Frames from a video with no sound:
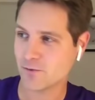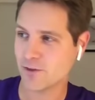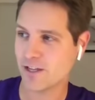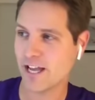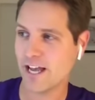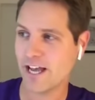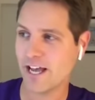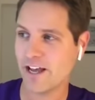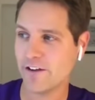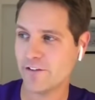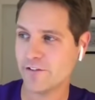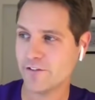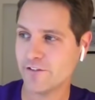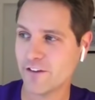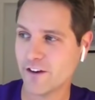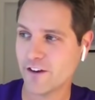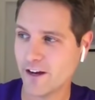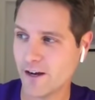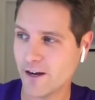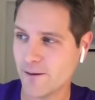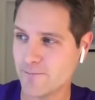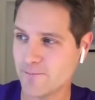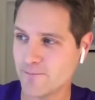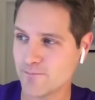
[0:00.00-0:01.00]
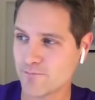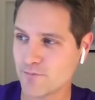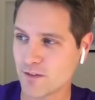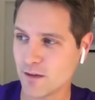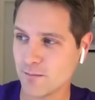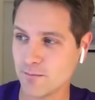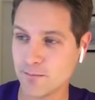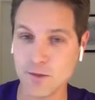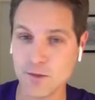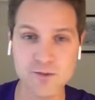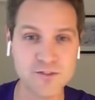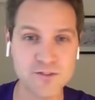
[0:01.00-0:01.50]
we have
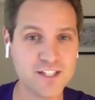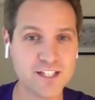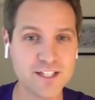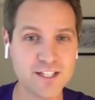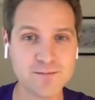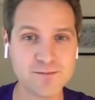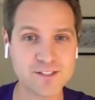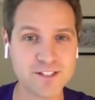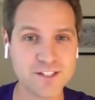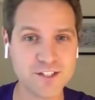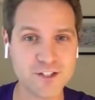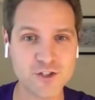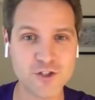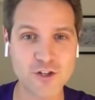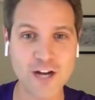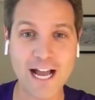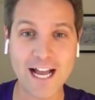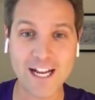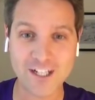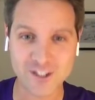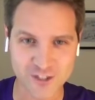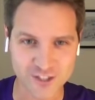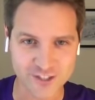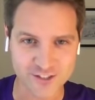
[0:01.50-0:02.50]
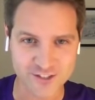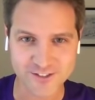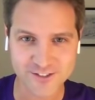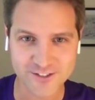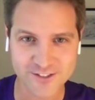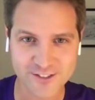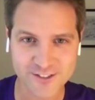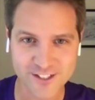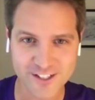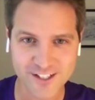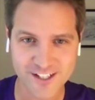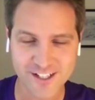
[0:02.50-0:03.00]
museums and
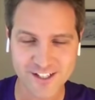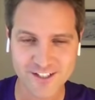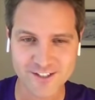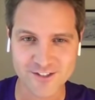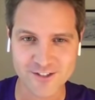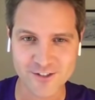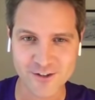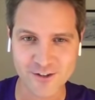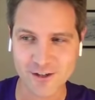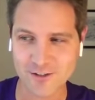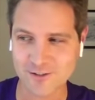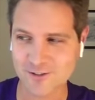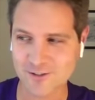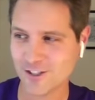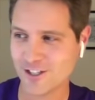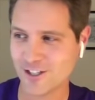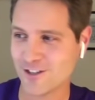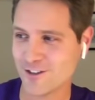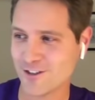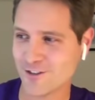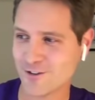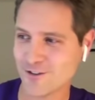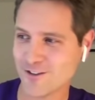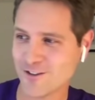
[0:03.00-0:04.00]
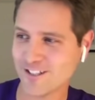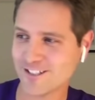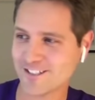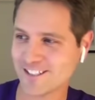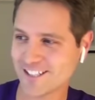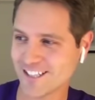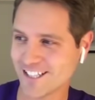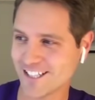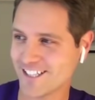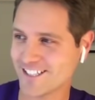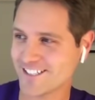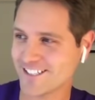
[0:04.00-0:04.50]
attractions. So I was looking through this
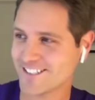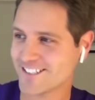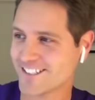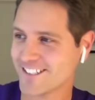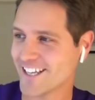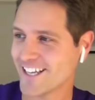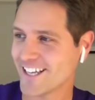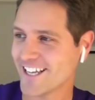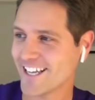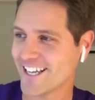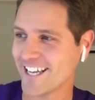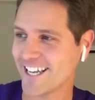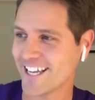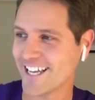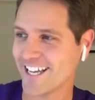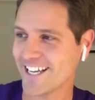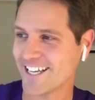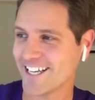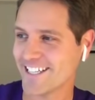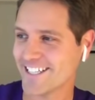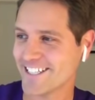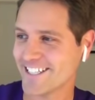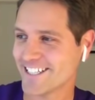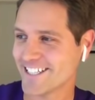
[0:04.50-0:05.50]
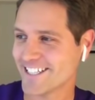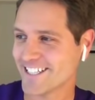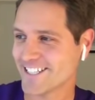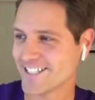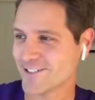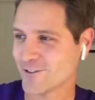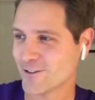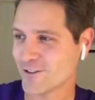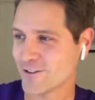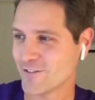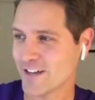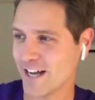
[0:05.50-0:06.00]
list, and
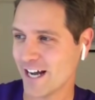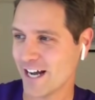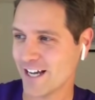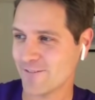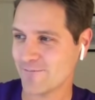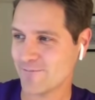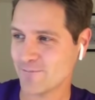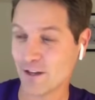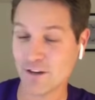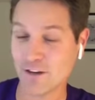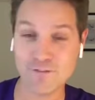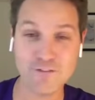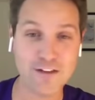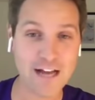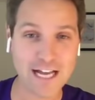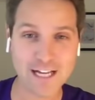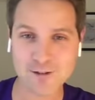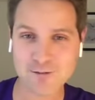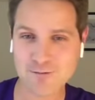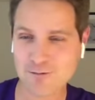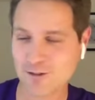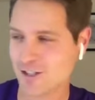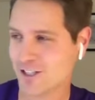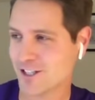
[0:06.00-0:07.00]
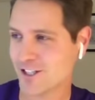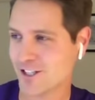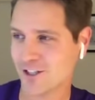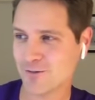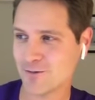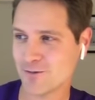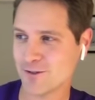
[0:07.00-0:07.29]
we've got a vacuum cleaner